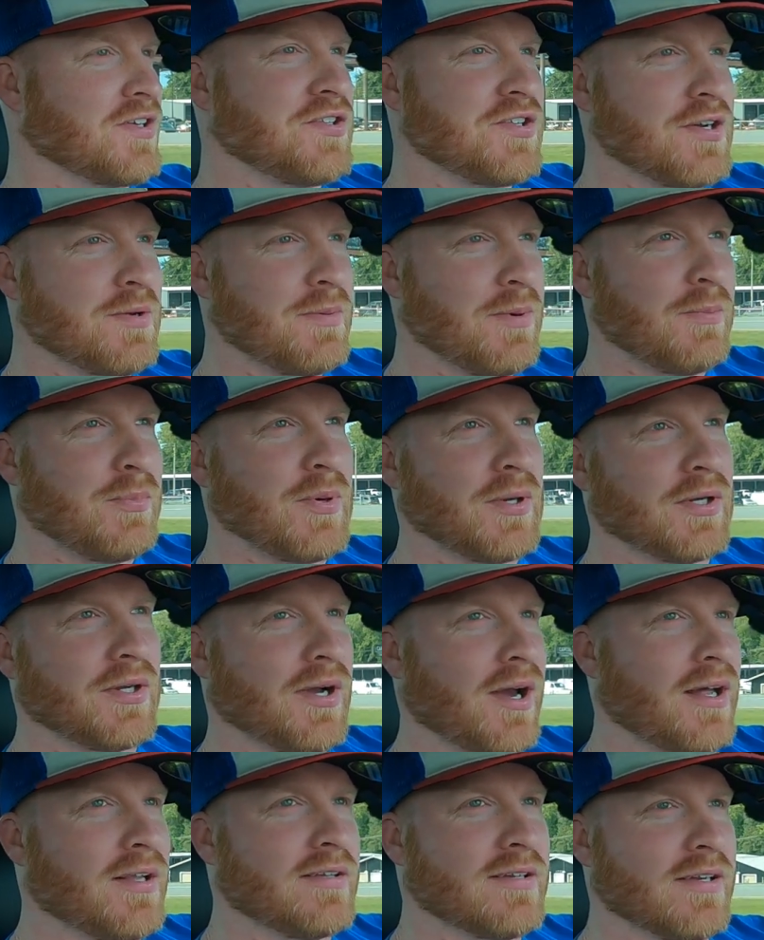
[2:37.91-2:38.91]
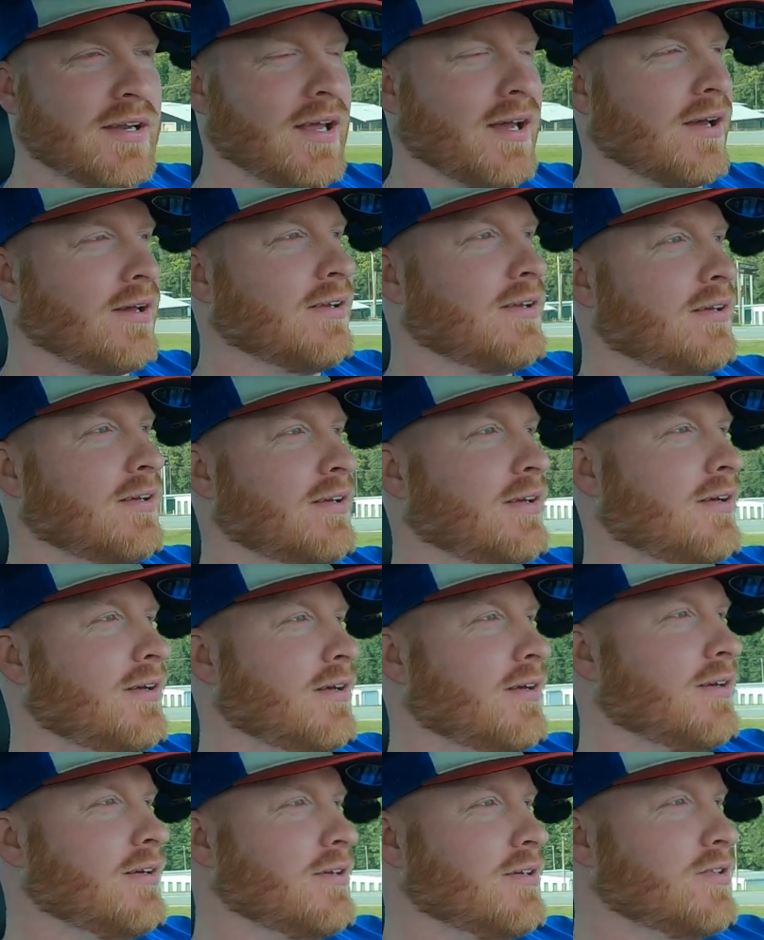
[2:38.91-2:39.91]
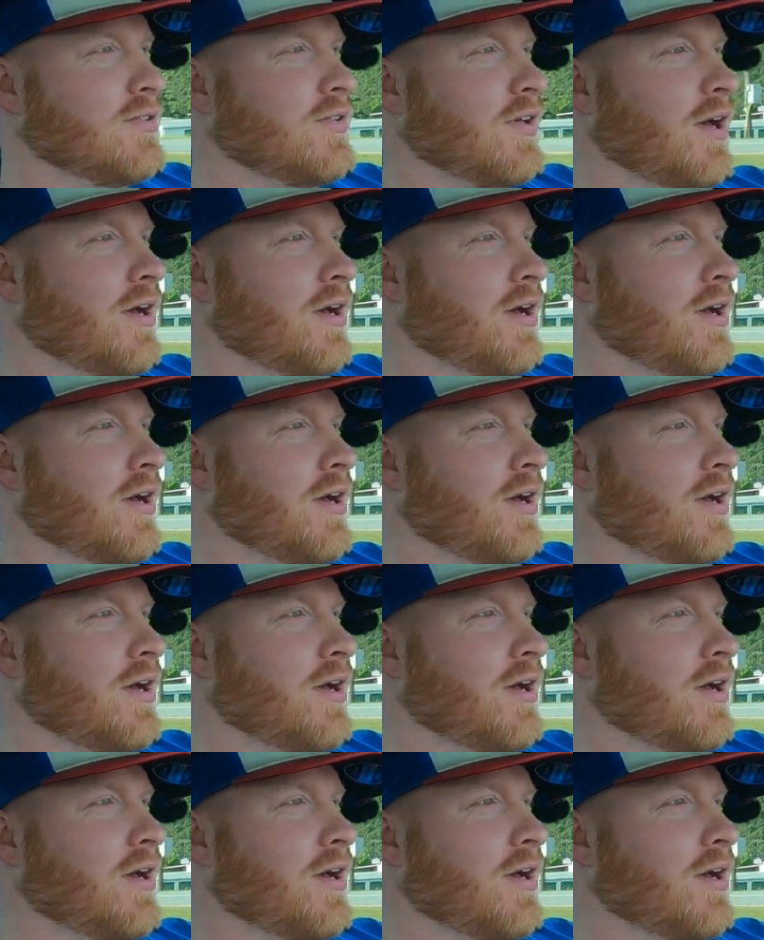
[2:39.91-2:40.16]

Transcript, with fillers: I should have been putting content out.